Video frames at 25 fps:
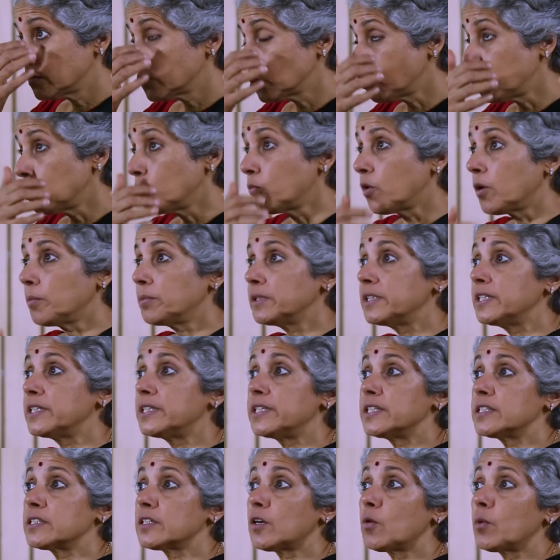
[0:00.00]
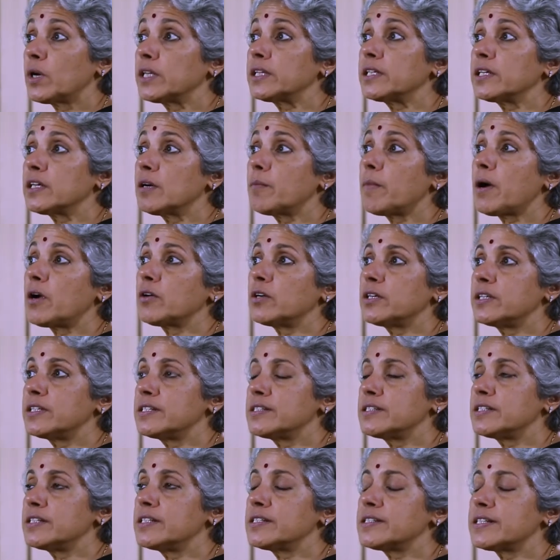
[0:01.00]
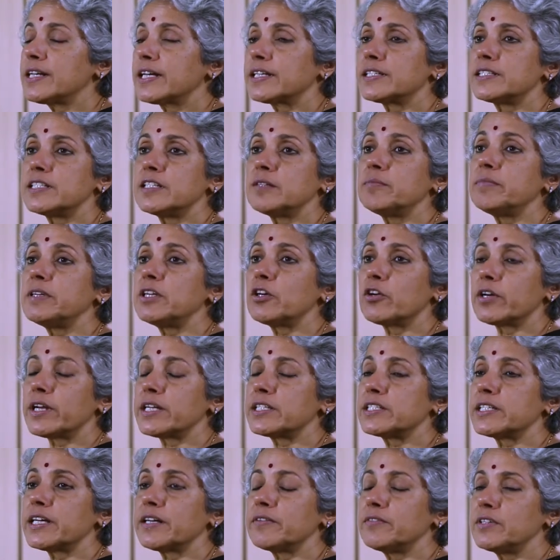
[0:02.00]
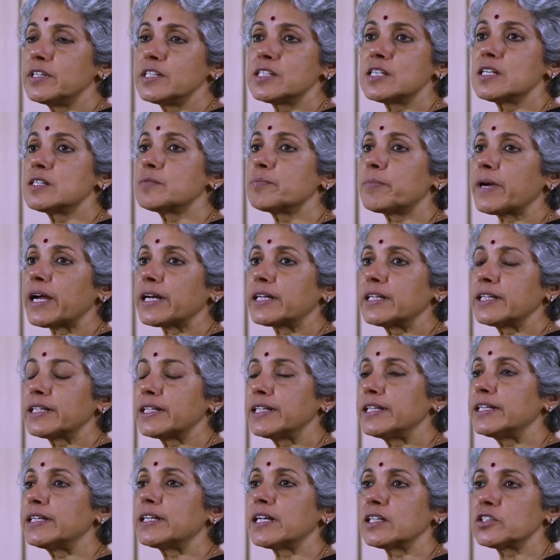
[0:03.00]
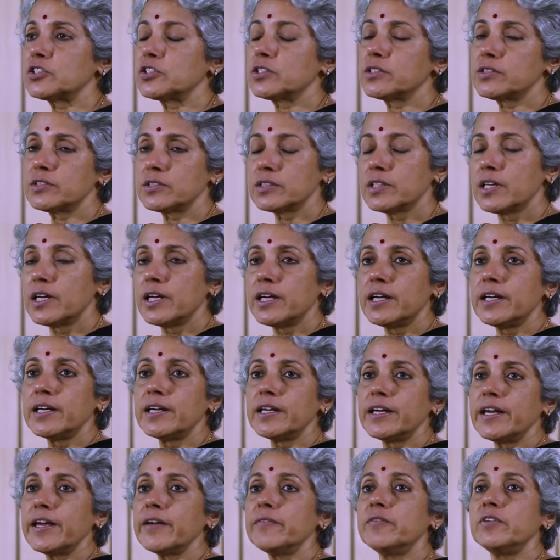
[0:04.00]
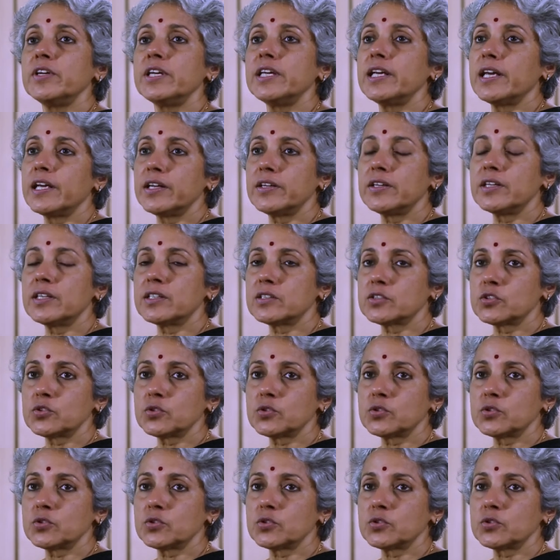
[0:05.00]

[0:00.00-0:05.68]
comorbidities. Now, one thing about a disease like T B or H I V is it practically touches every area.